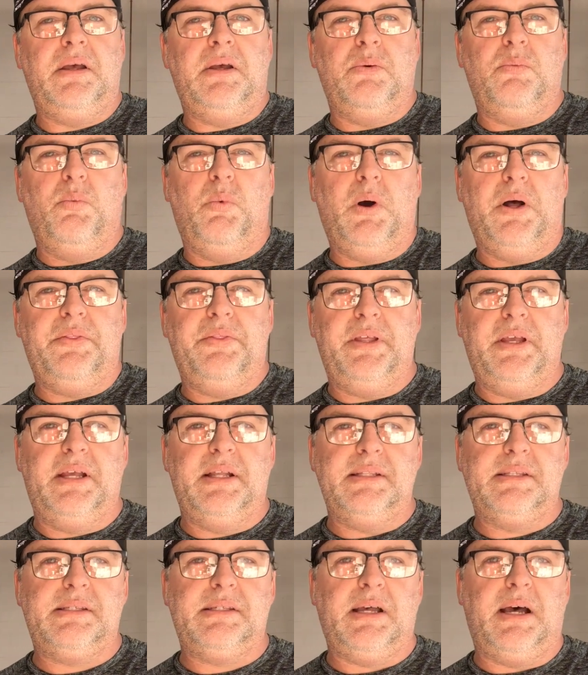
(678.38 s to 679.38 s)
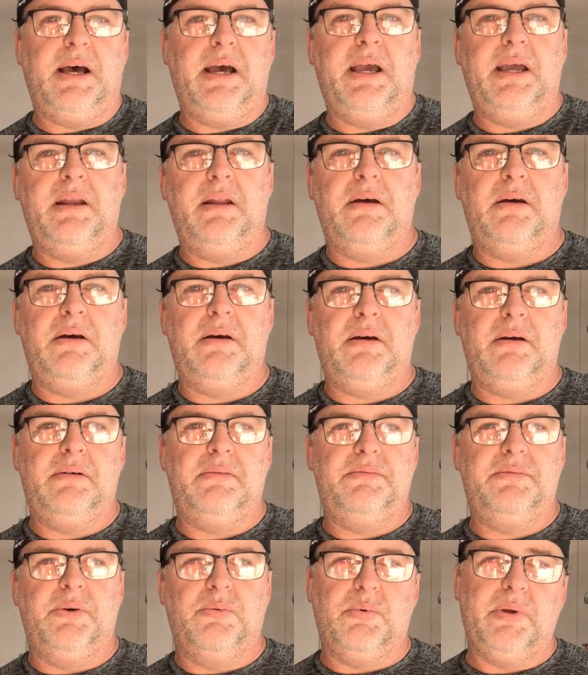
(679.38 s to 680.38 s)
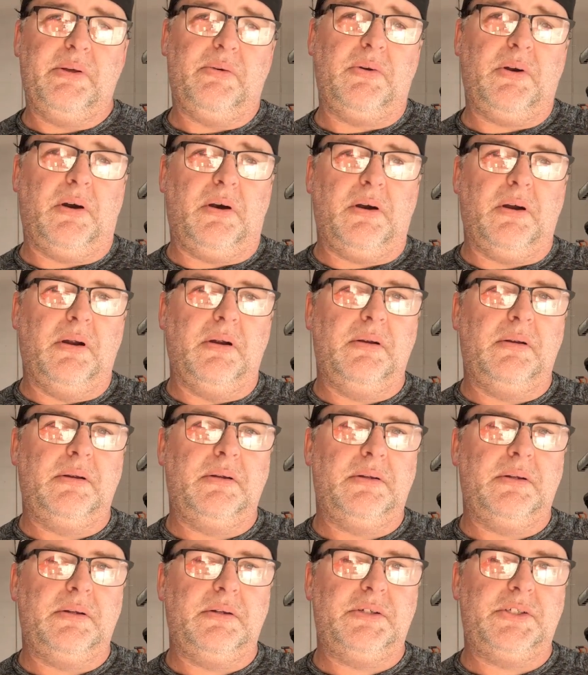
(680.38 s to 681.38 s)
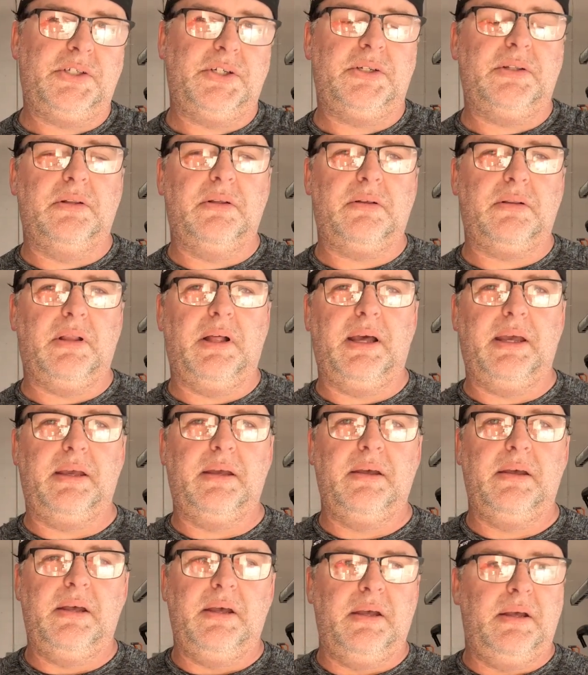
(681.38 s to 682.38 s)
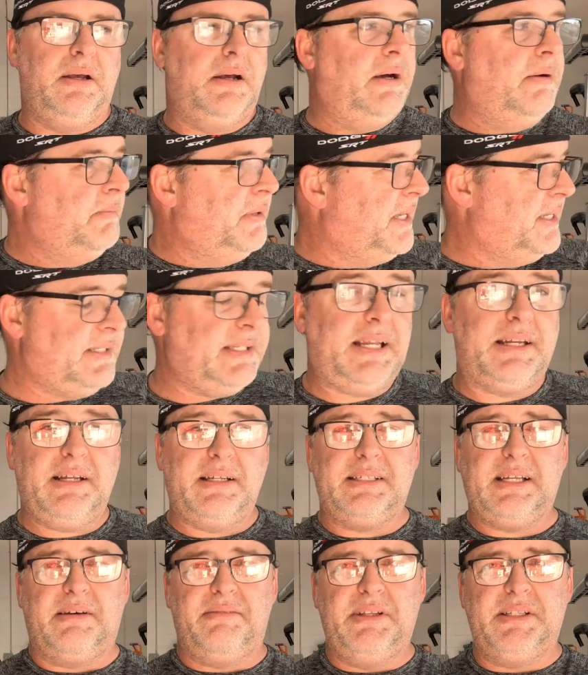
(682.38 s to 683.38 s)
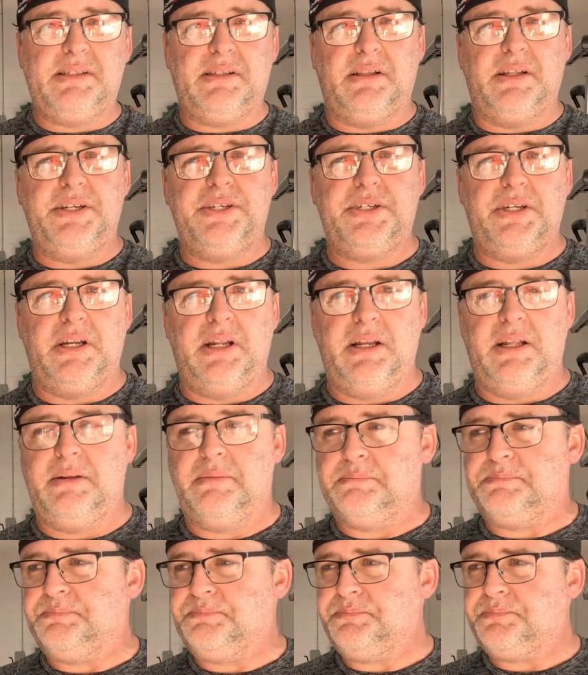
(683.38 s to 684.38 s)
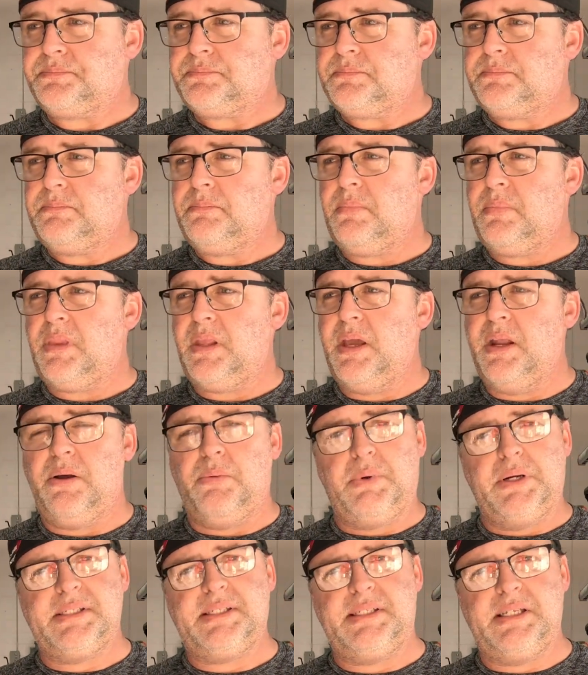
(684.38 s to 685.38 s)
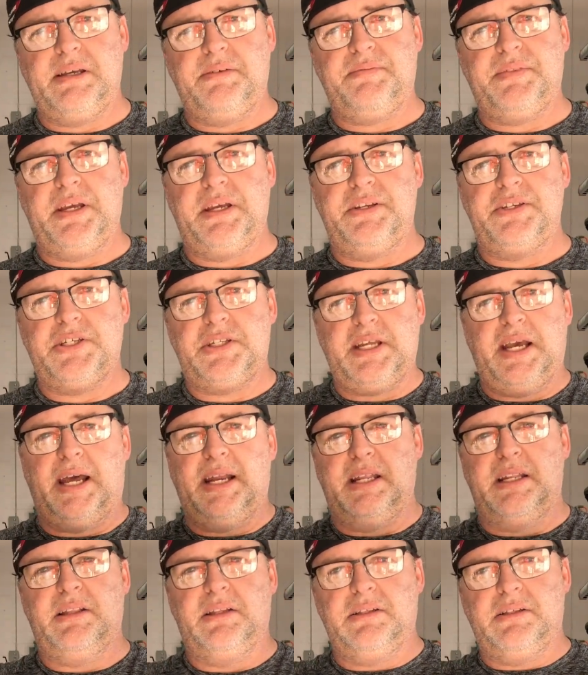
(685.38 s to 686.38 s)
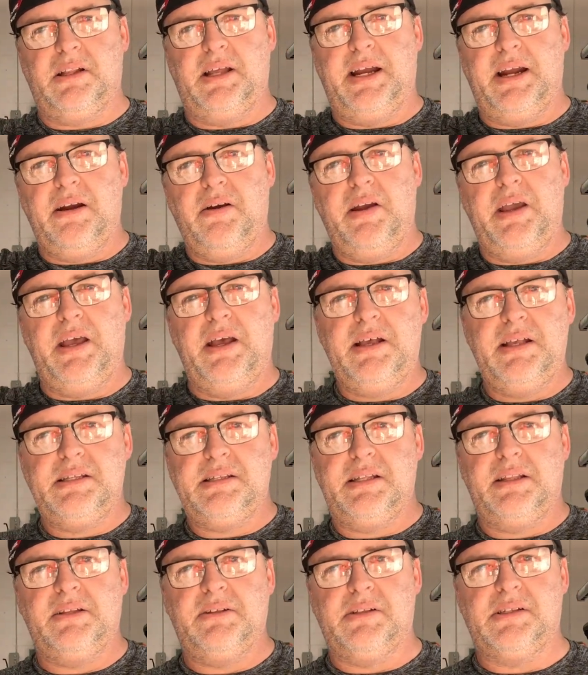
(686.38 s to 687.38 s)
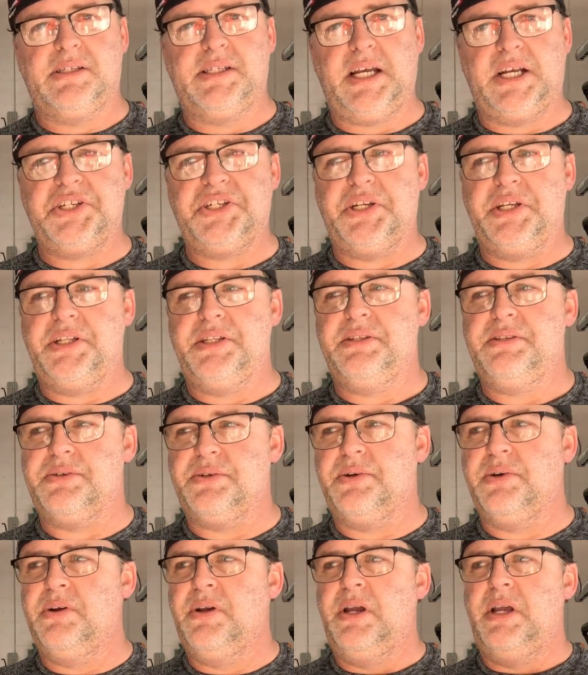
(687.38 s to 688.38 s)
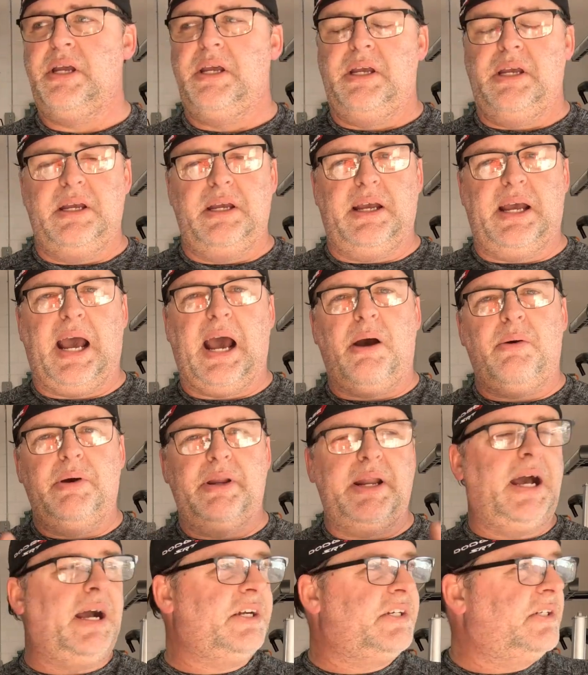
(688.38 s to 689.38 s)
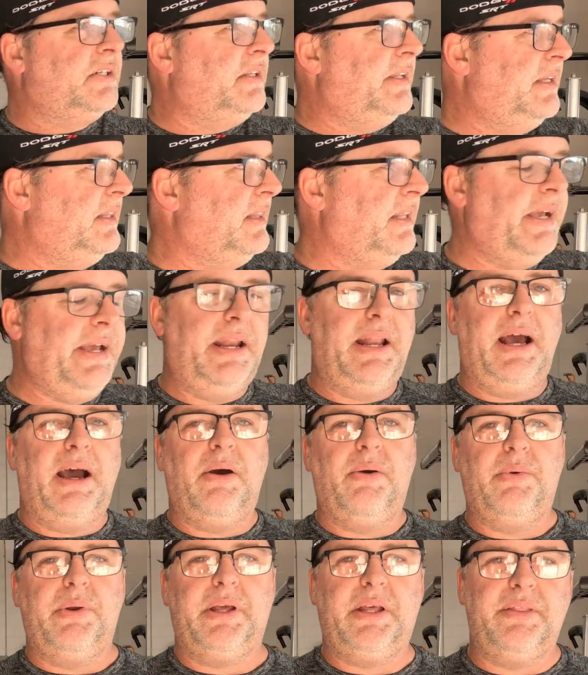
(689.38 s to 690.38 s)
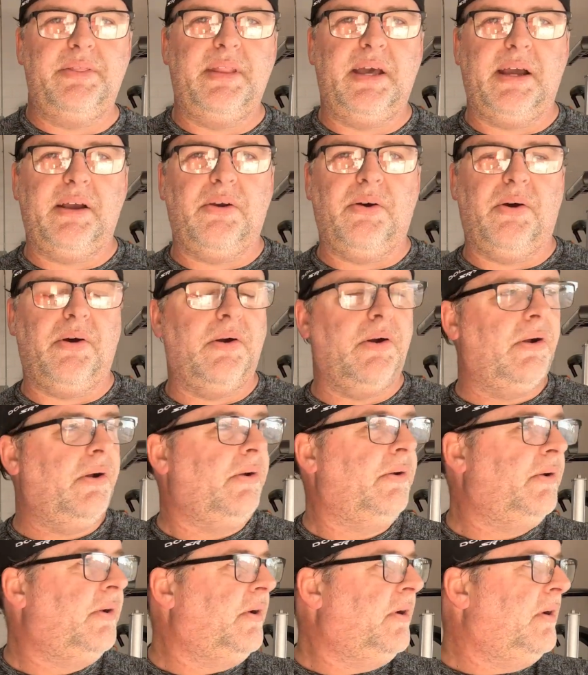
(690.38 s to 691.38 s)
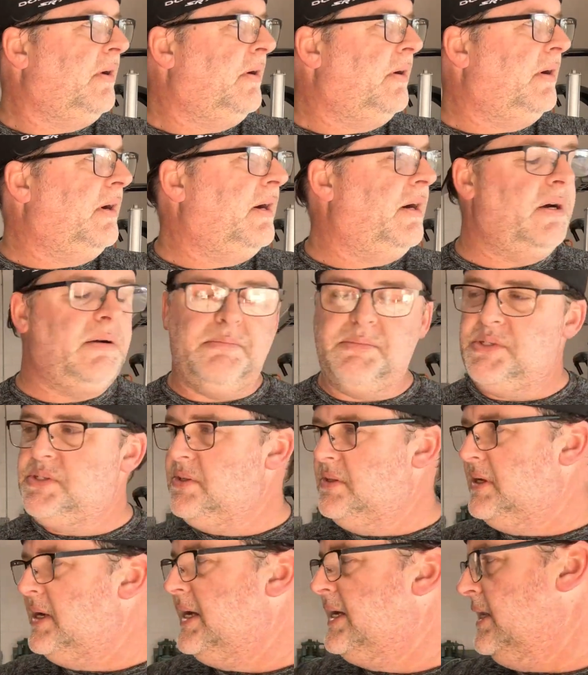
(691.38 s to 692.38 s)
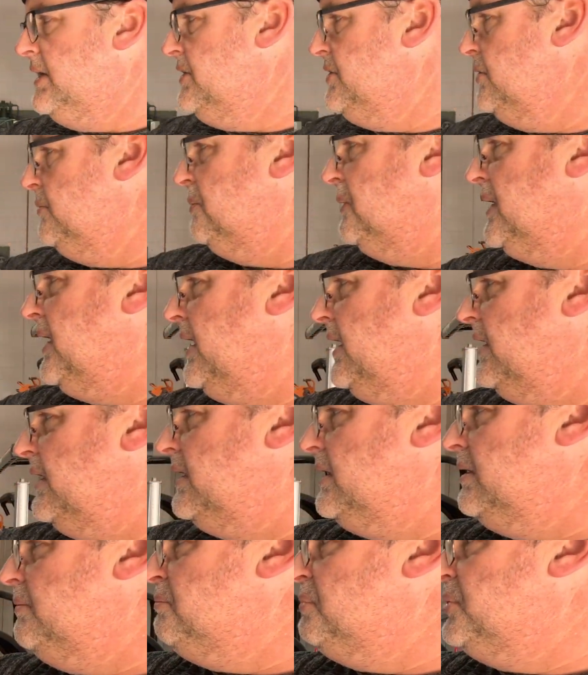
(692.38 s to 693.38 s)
what the inside of the real car should look like, because that does have insulation in it. And I want to see if they just had it in little areas, in little sections, or how it actually laid out in that car, so that I can duplicate it and